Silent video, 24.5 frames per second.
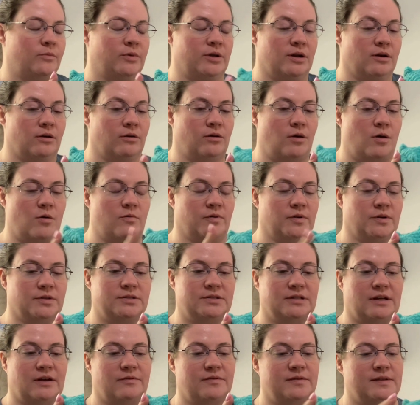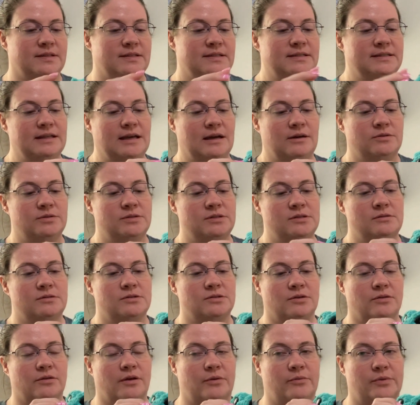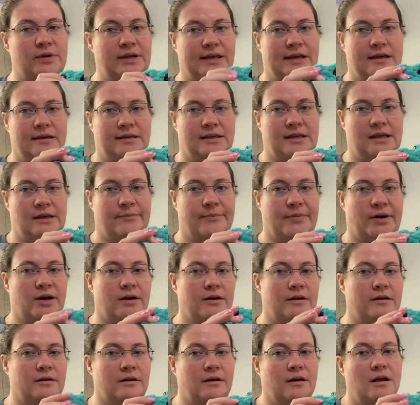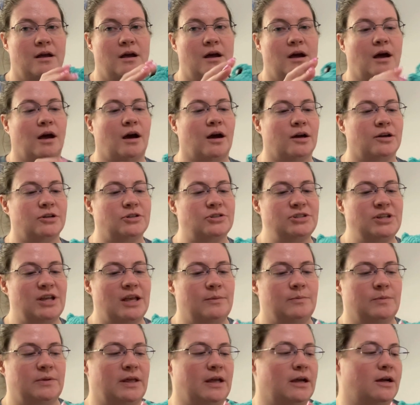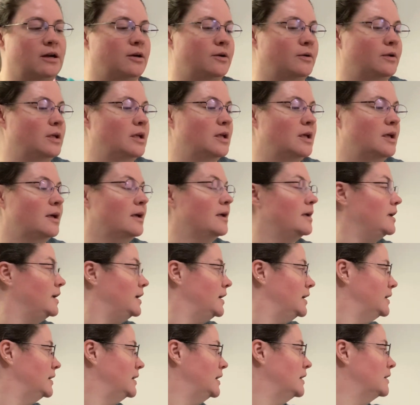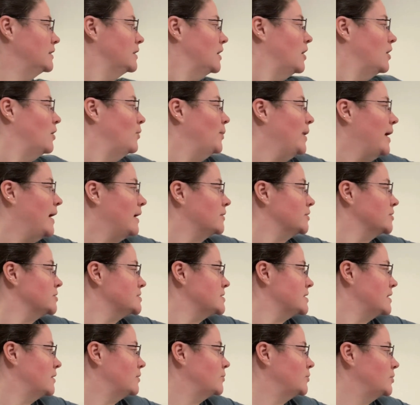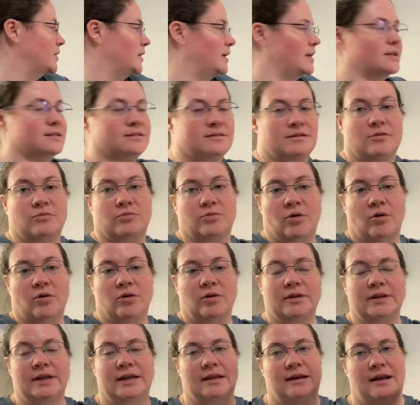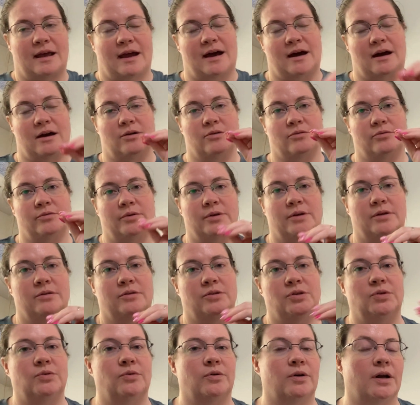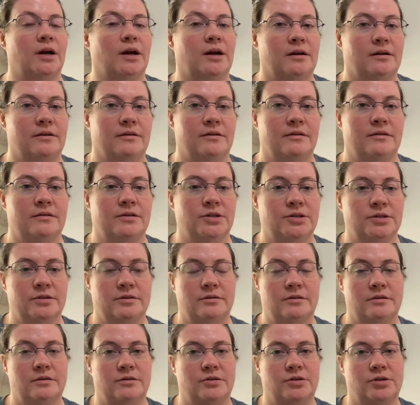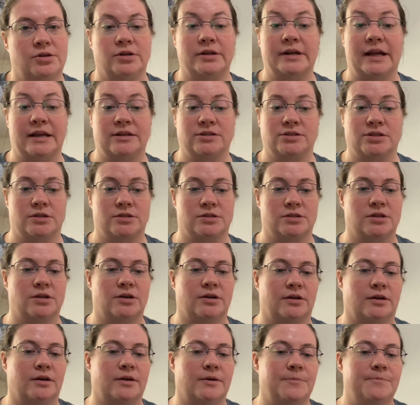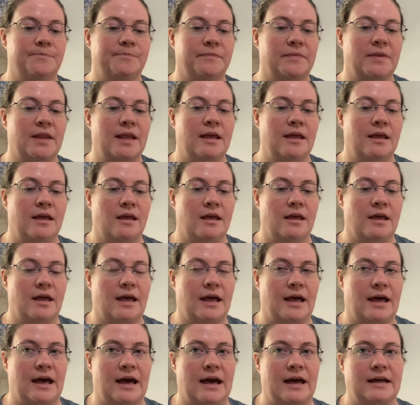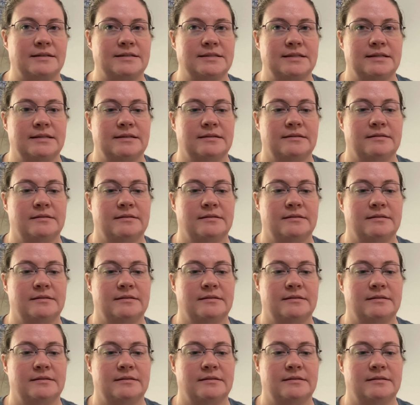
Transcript: we don't overstuff the snout so that we can keep our shape there. It all matters and plays a role in how your creations look at,